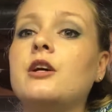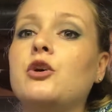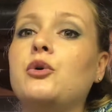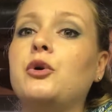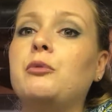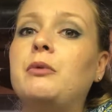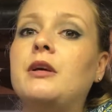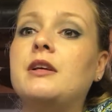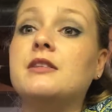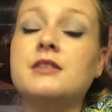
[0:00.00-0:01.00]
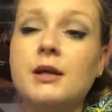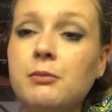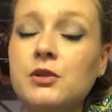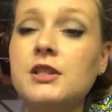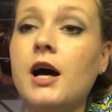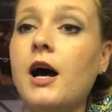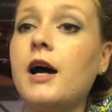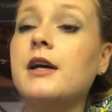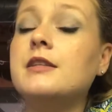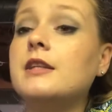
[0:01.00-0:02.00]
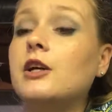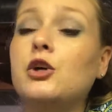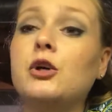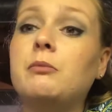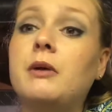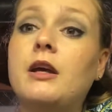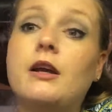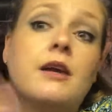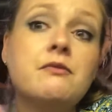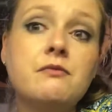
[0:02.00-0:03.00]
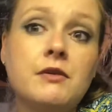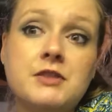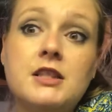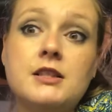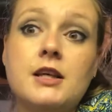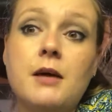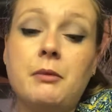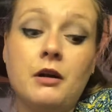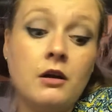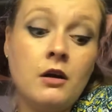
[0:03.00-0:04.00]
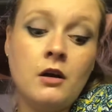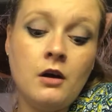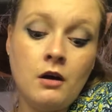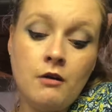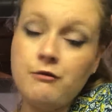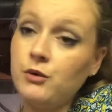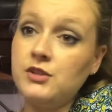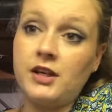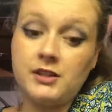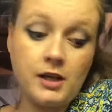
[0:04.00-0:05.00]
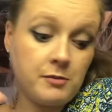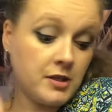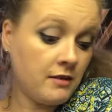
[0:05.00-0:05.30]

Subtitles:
it could be sample size, it could be, and I've seen this happen, full-size items.